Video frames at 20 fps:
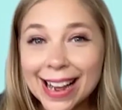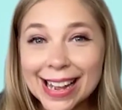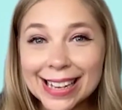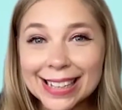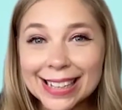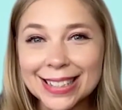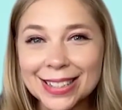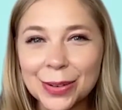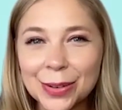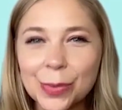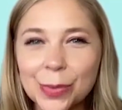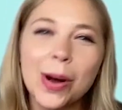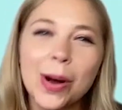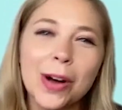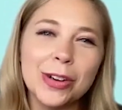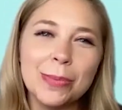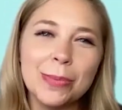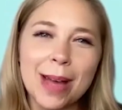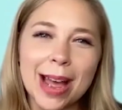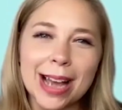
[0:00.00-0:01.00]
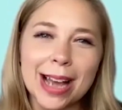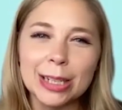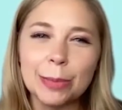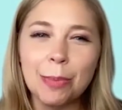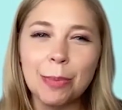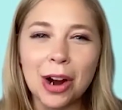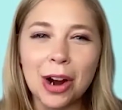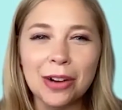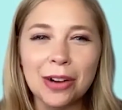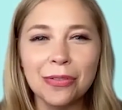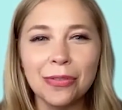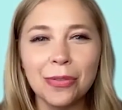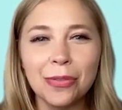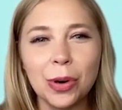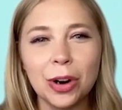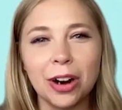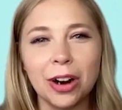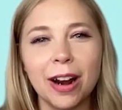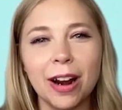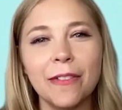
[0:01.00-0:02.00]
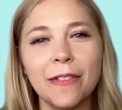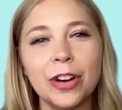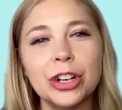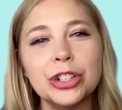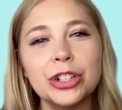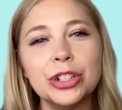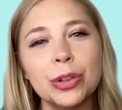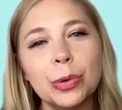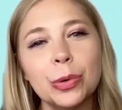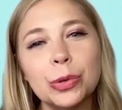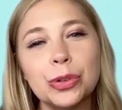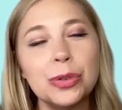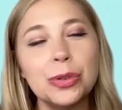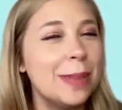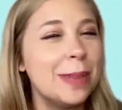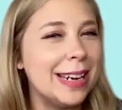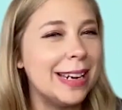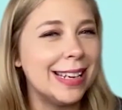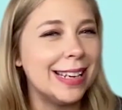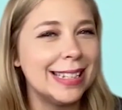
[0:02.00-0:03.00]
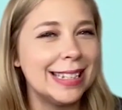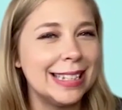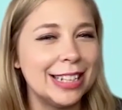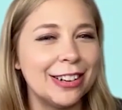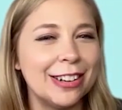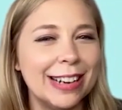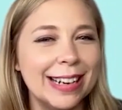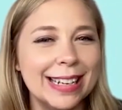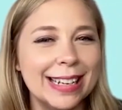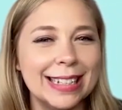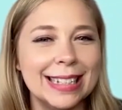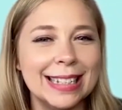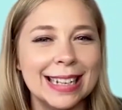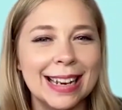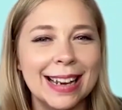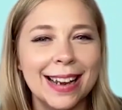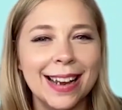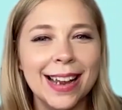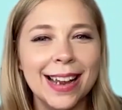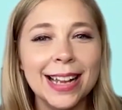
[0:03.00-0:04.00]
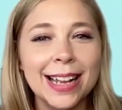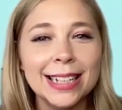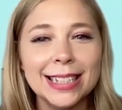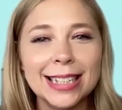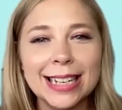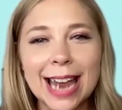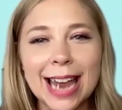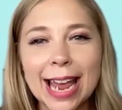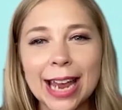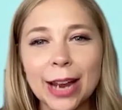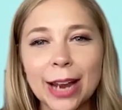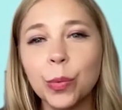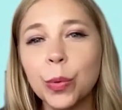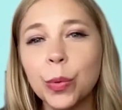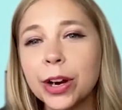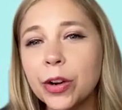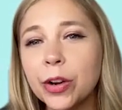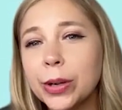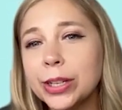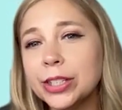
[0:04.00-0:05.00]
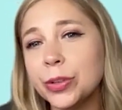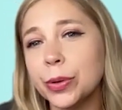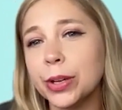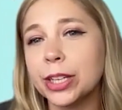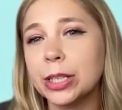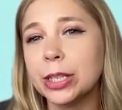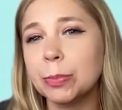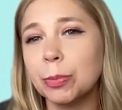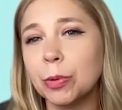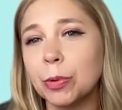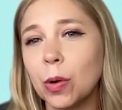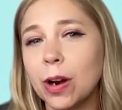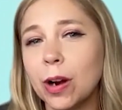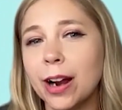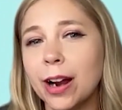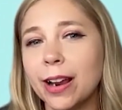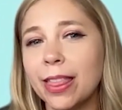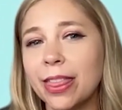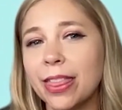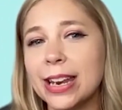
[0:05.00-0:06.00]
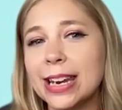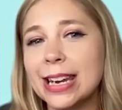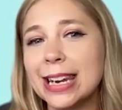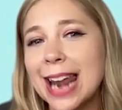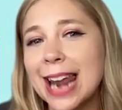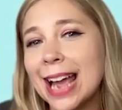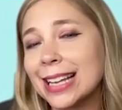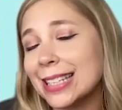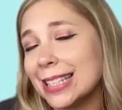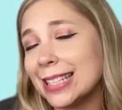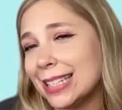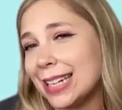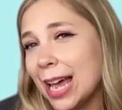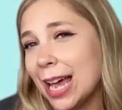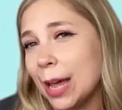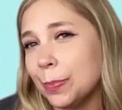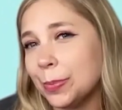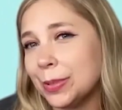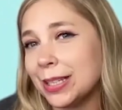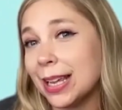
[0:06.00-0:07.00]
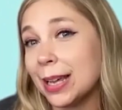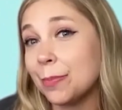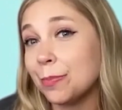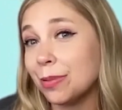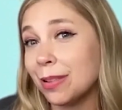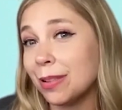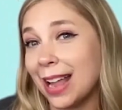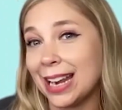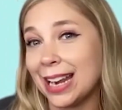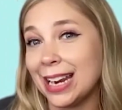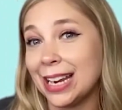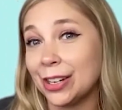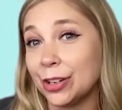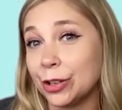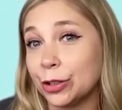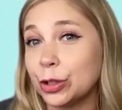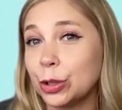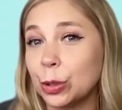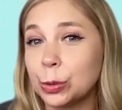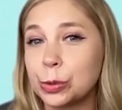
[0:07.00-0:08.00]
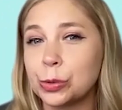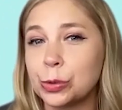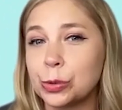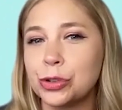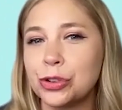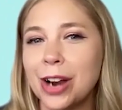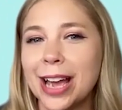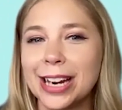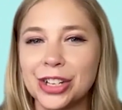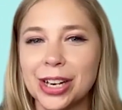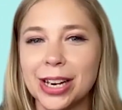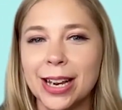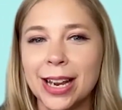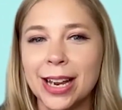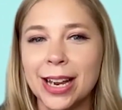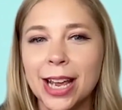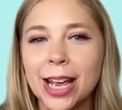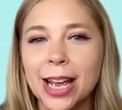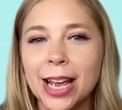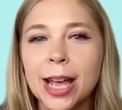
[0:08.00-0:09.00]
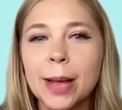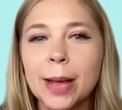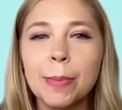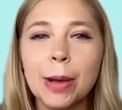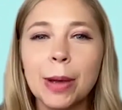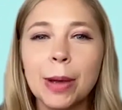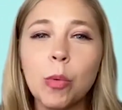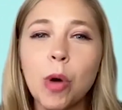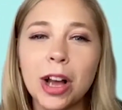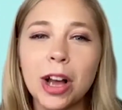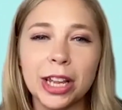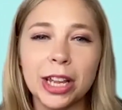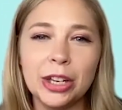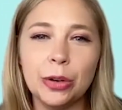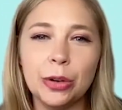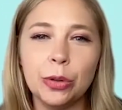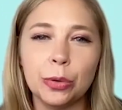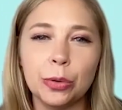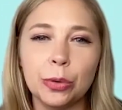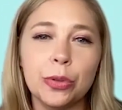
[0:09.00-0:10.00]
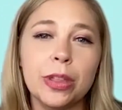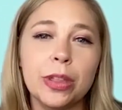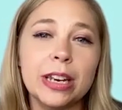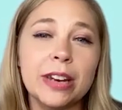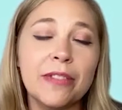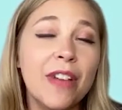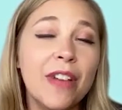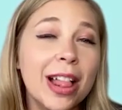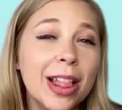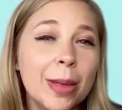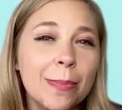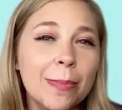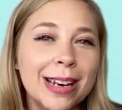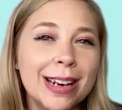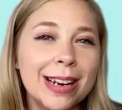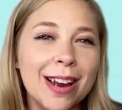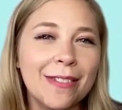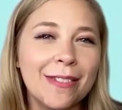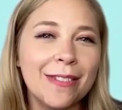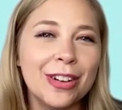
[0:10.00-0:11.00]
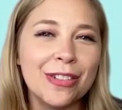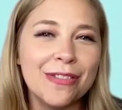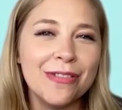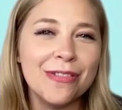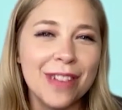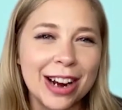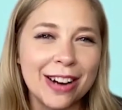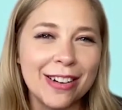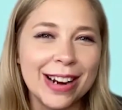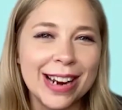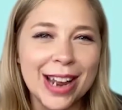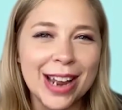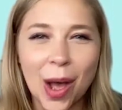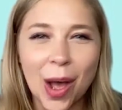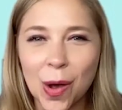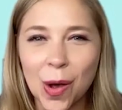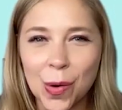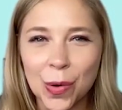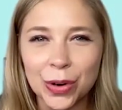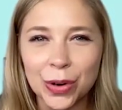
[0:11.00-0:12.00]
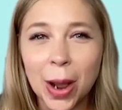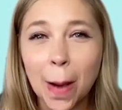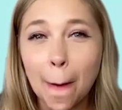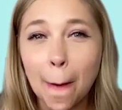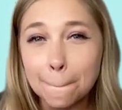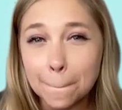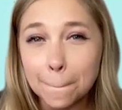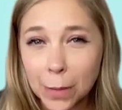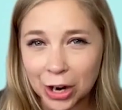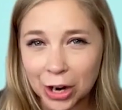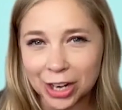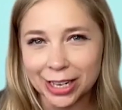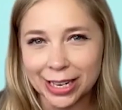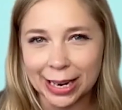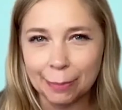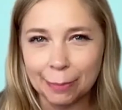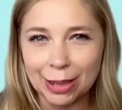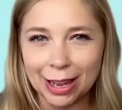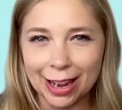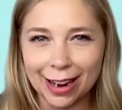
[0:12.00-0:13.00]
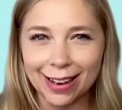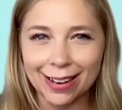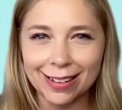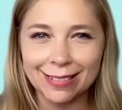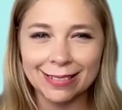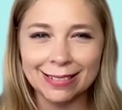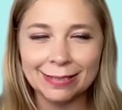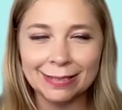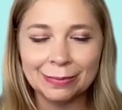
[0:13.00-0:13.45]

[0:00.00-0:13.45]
Hey guys, welcome back to part four of our social media series. Today, we're going to explore the next steps in planning your social strategy by walking you through the development of your very own marketing plan.